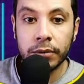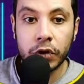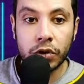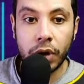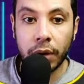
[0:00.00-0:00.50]

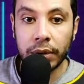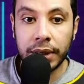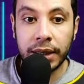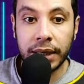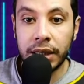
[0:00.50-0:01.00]
So I will
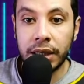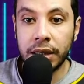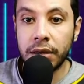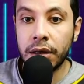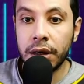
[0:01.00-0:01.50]
click
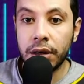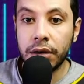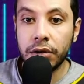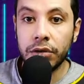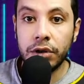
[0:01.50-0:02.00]
here,
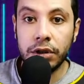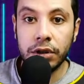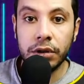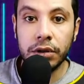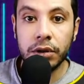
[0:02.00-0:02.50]

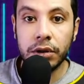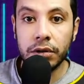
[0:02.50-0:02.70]
continue